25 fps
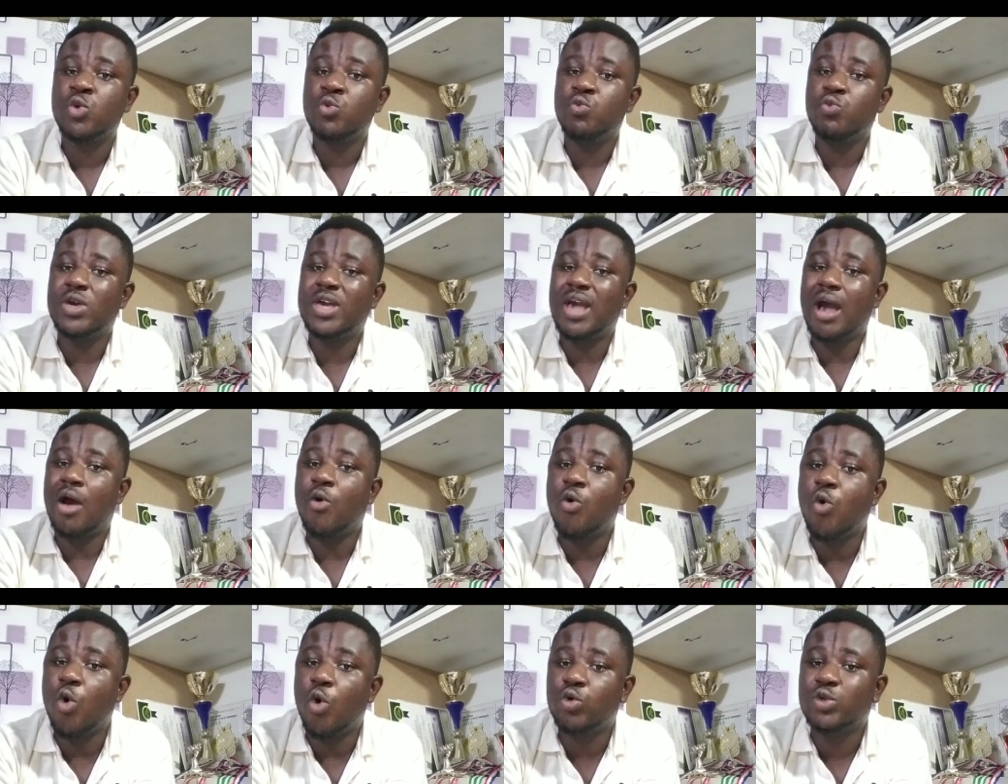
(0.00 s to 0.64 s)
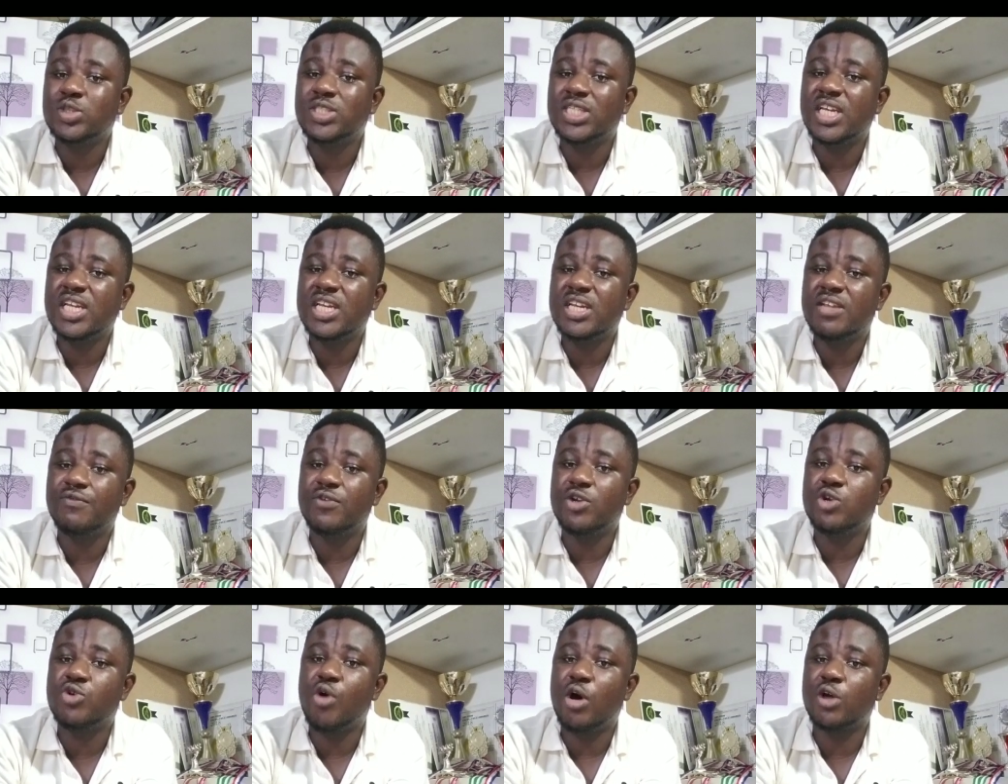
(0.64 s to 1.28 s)
we can hold
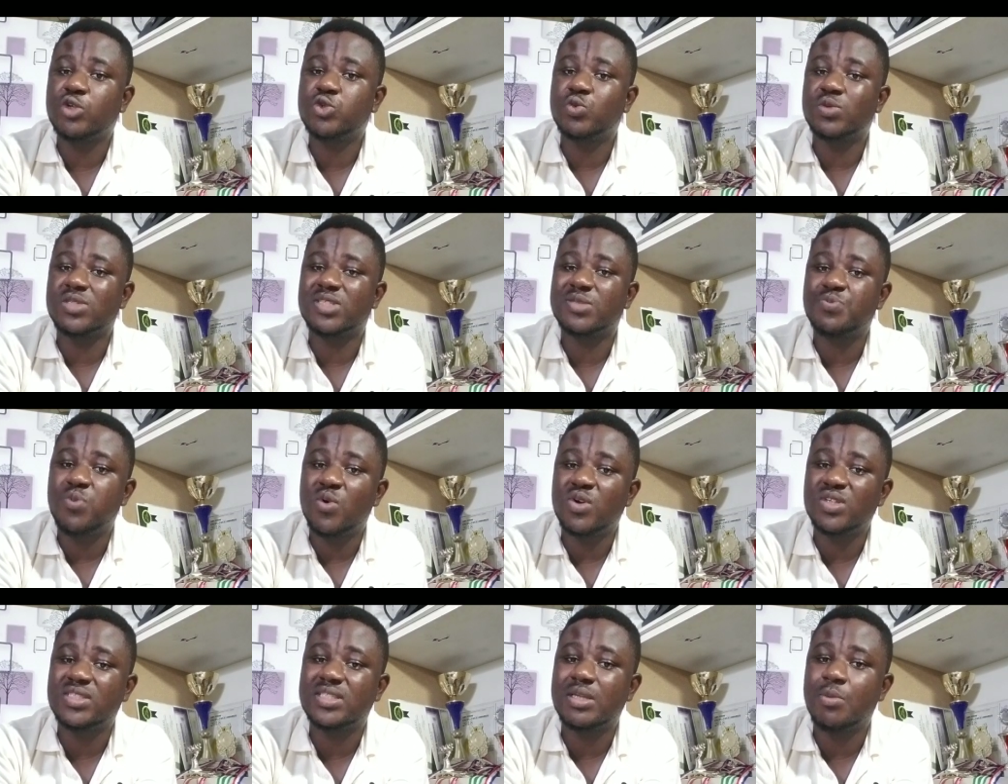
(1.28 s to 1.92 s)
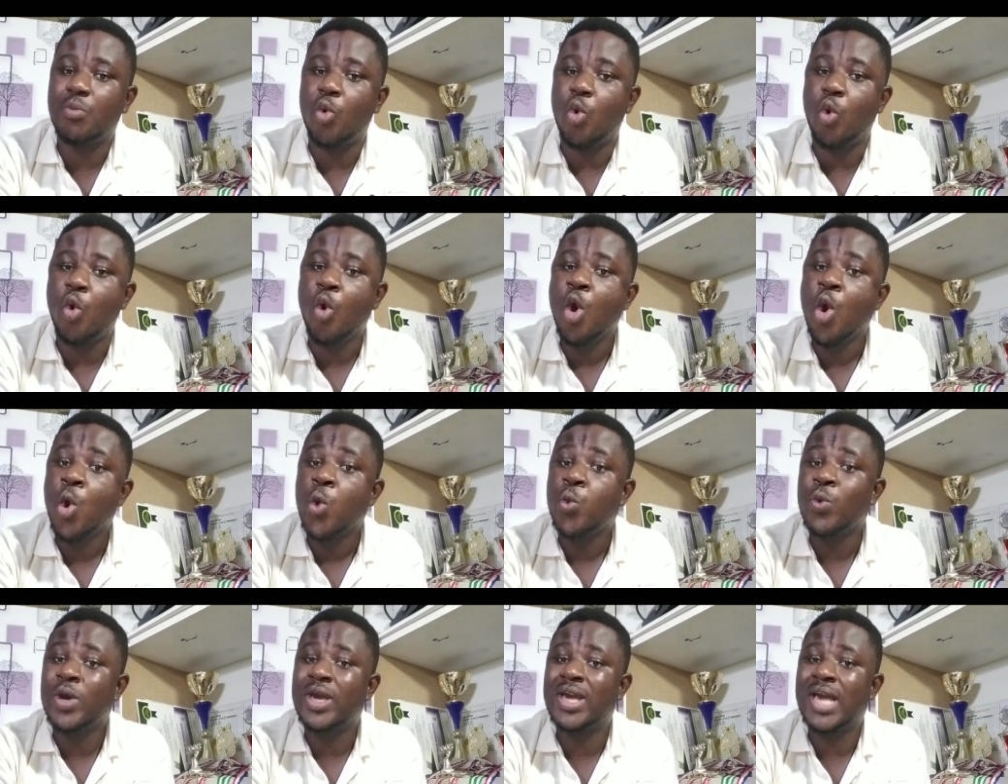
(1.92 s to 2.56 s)
individuals responsible,
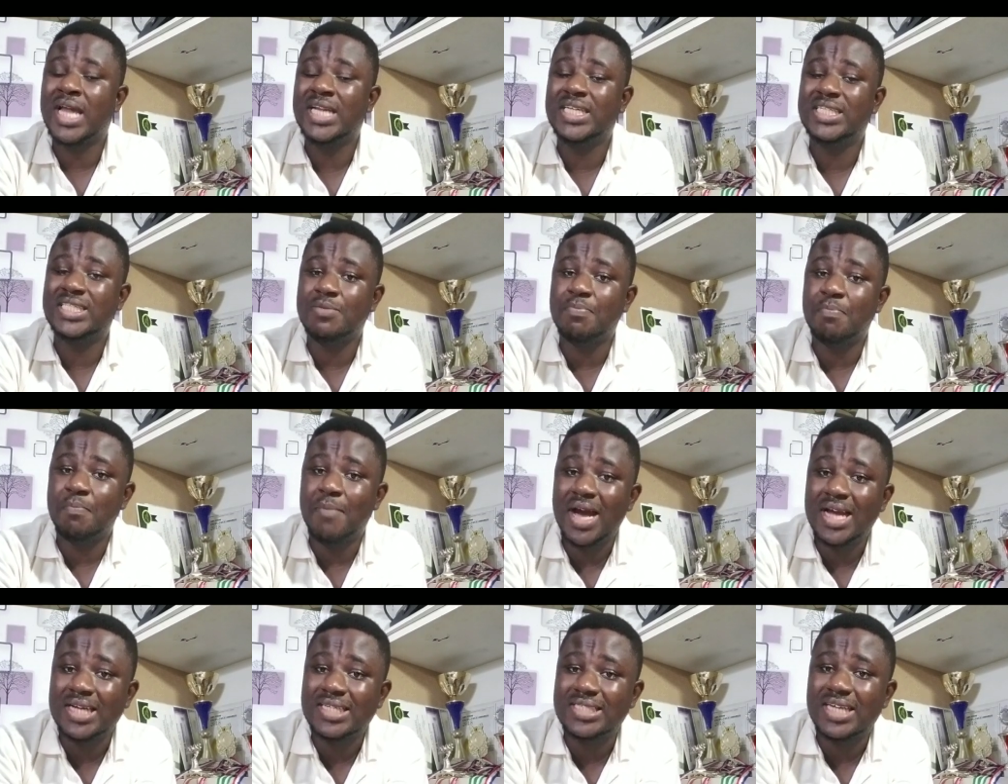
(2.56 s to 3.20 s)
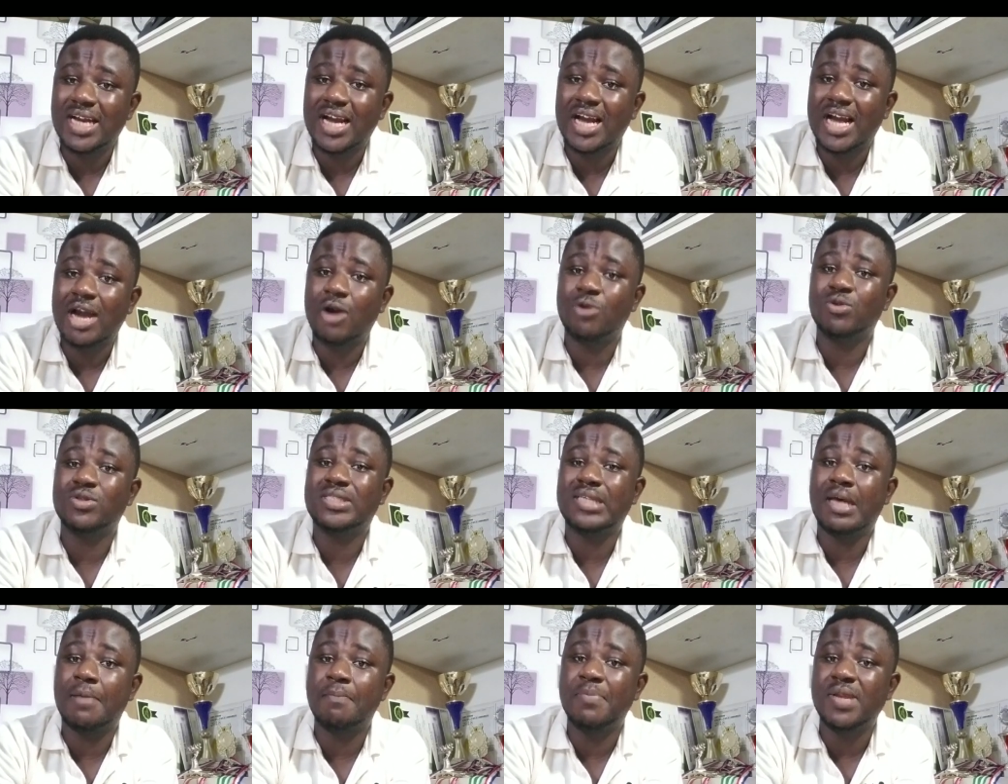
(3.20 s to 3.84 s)
we can demand
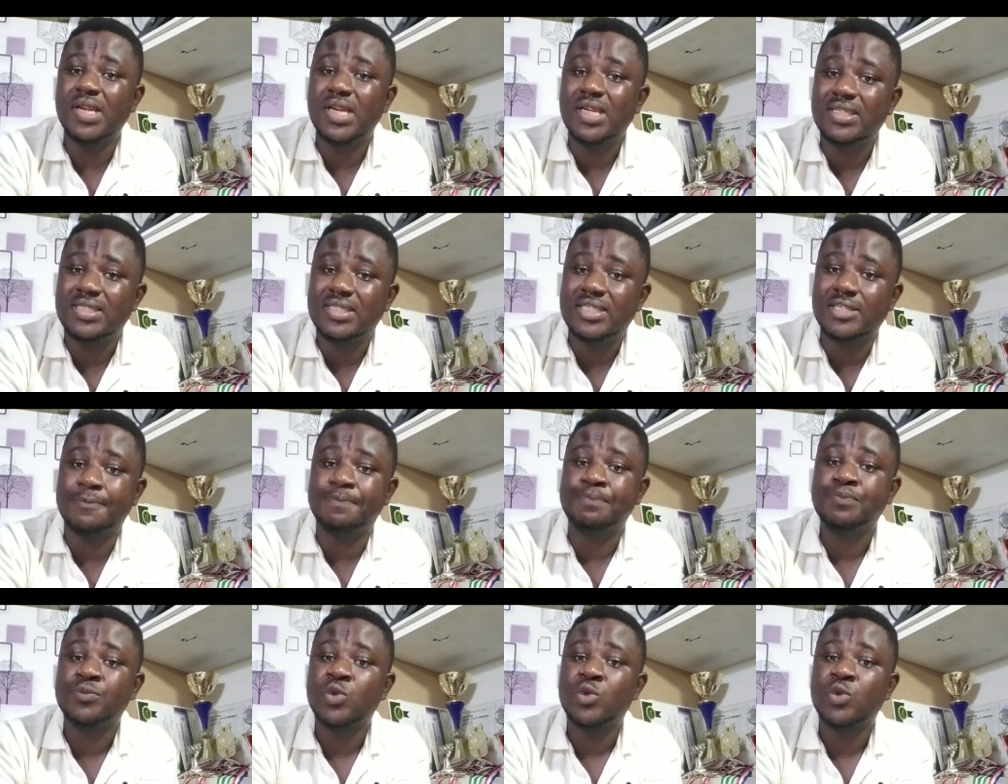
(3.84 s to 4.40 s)
accountability,